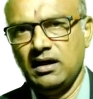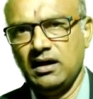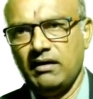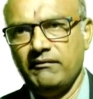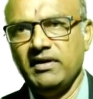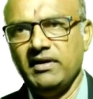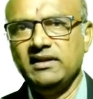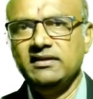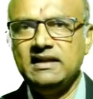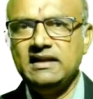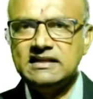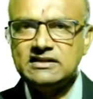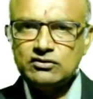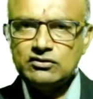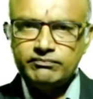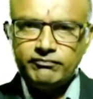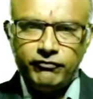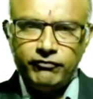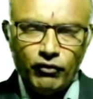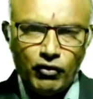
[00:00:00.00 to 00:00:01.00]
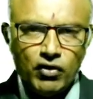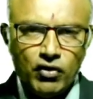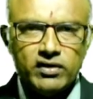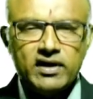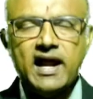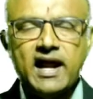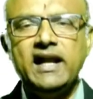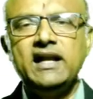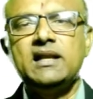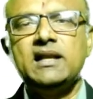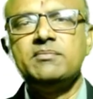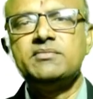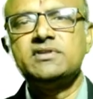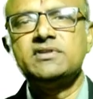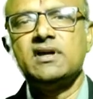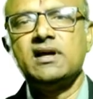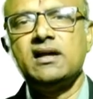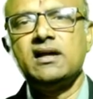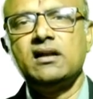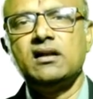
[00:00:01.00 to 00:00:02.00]
When these four items
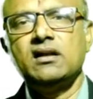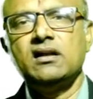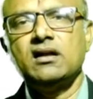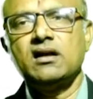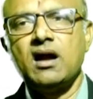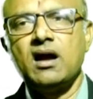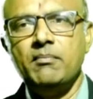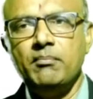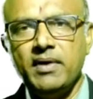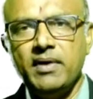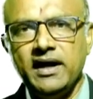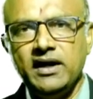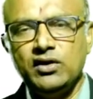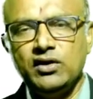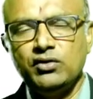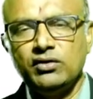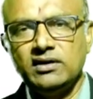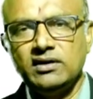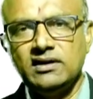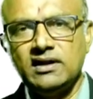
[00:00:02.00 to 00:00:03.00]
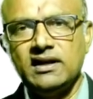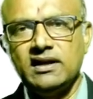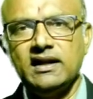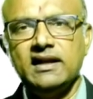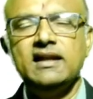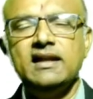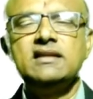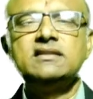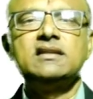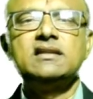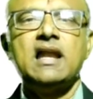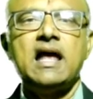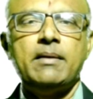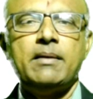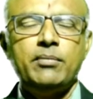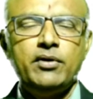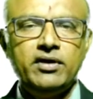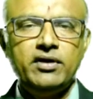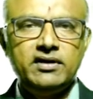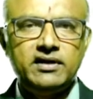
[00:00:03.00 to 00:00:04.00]
are combined together in his
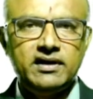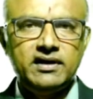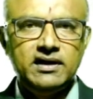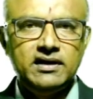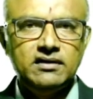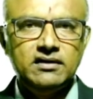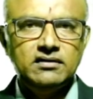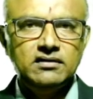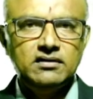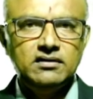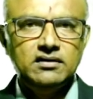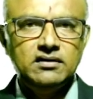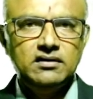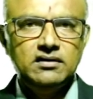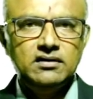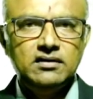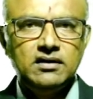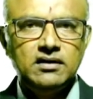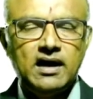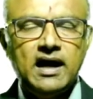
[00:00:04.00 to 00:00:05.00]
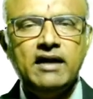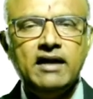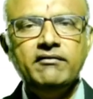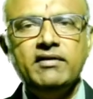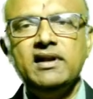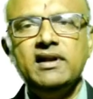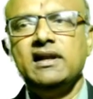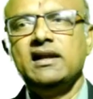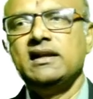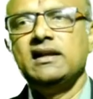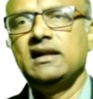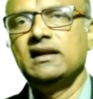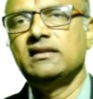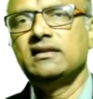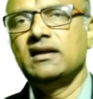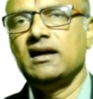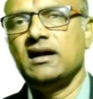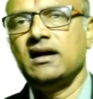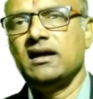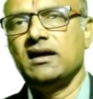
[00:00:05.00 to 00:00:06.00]
laboratory, and when he did
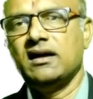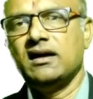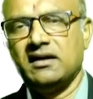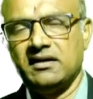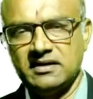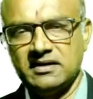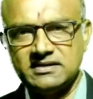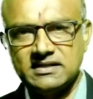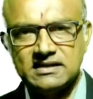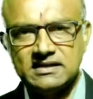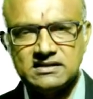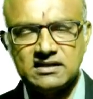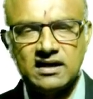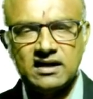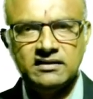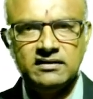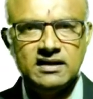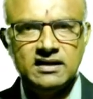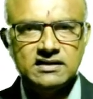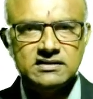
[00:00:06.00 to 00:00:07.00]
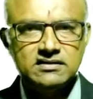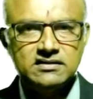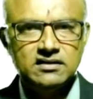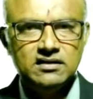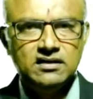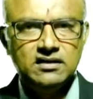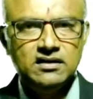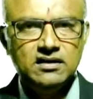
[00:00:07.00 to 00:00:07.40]
the research on this,